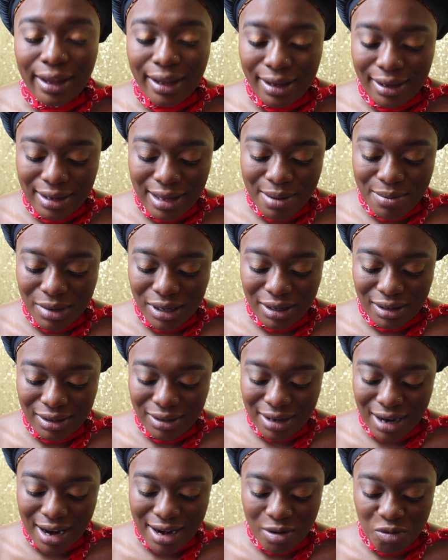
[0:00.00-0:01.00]
Like, I mean,
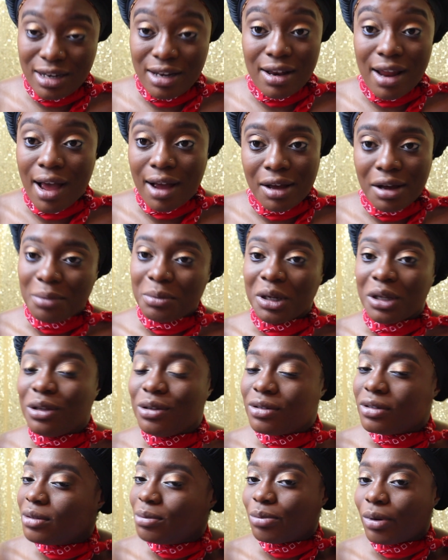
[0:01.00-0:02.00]
I did not come to
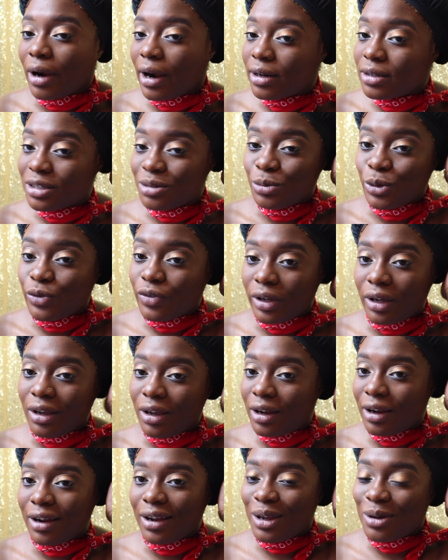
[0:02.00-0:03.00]
Houston prior to moving
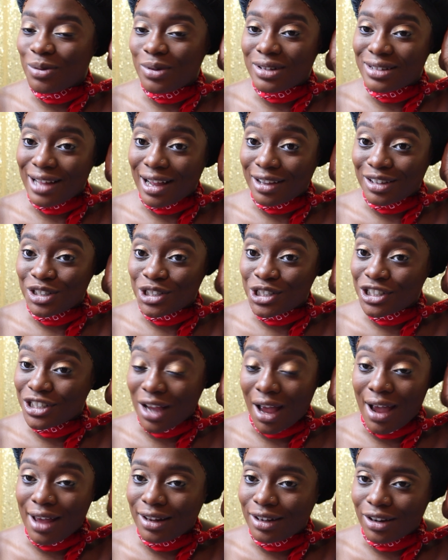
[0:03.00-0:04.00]
here. It was like a
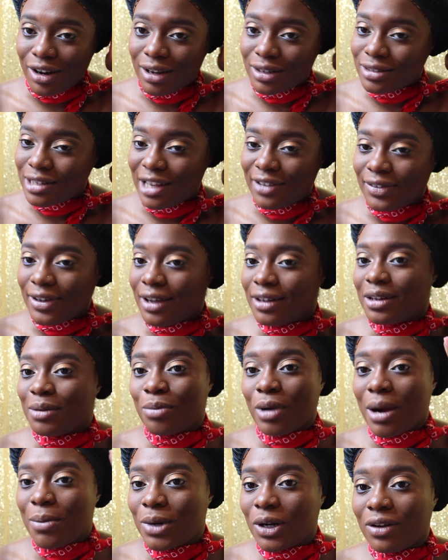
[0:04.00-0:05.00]
shot in the dark. So I found an
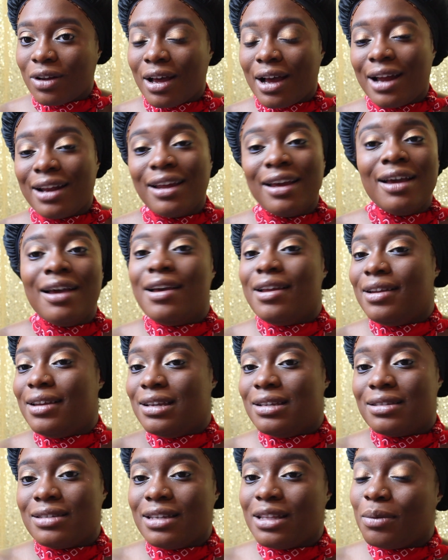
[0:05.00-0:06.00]
apartment online,
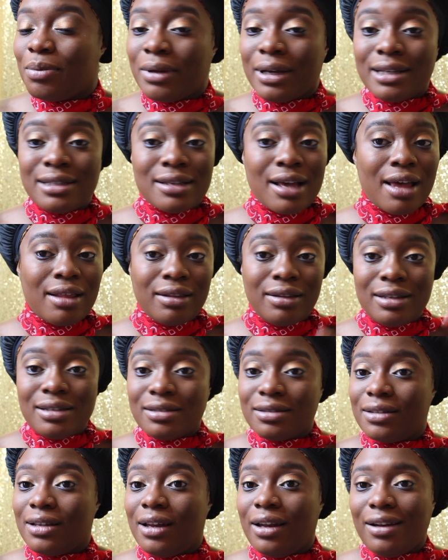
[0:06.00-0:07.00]
didn't see the place out, at
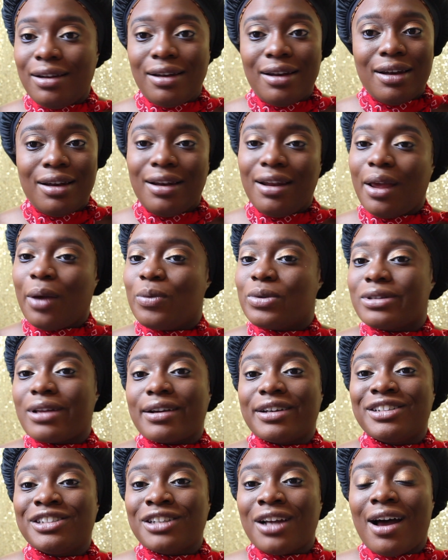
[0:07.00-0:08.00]
least it was
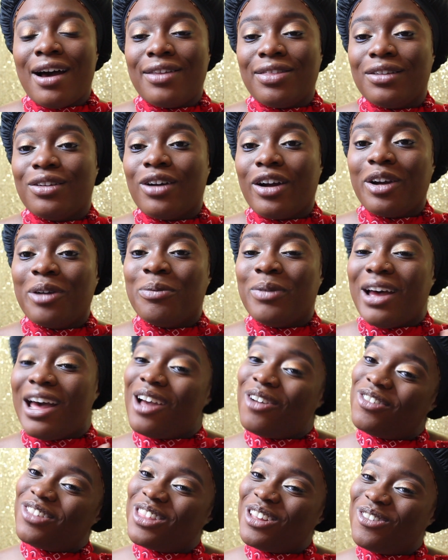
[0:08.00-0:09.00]
like a shot in the dark, but
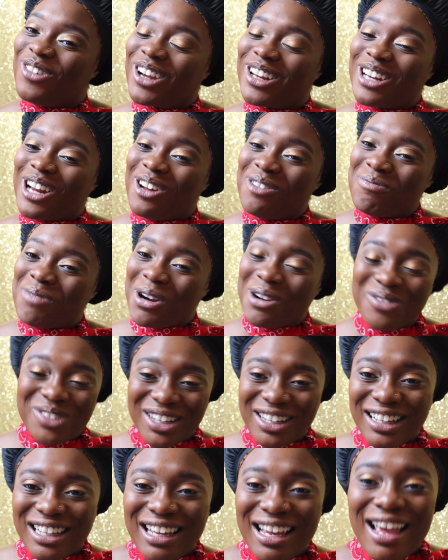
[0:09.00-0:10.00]
everything worked out
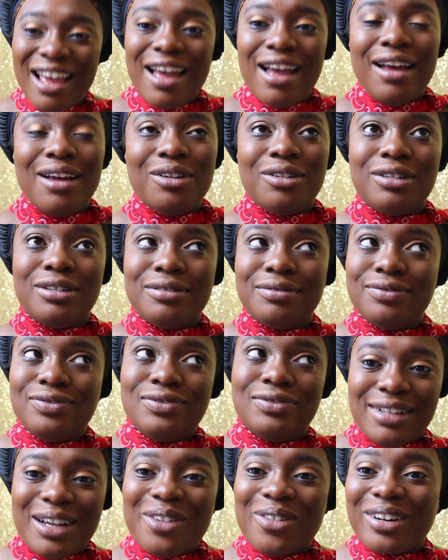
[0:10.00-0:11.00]
perfectly. Well,
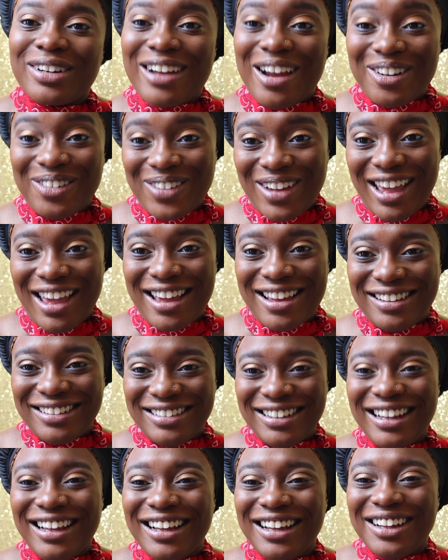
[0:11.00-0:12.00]
it worked out okay
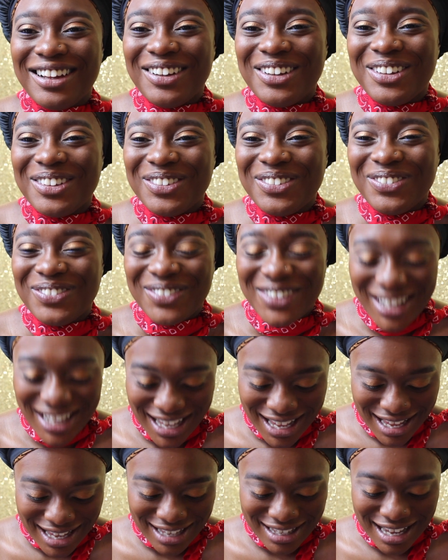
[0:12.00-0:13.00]
because
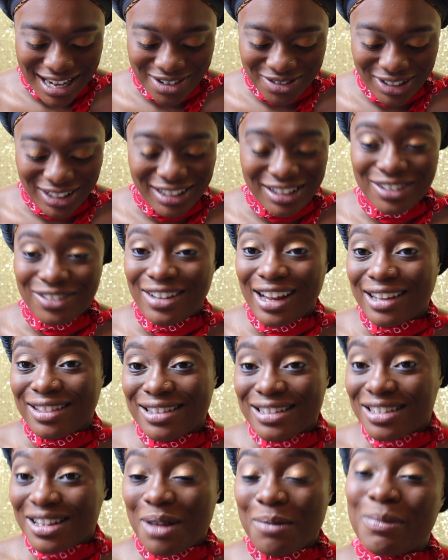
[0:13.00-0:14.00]
I really don't like
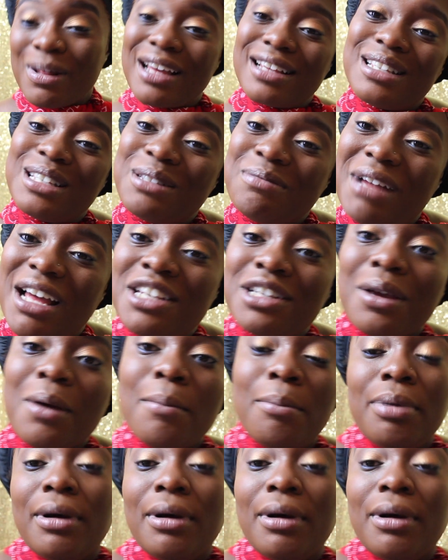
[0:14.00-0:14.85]
this complex as much.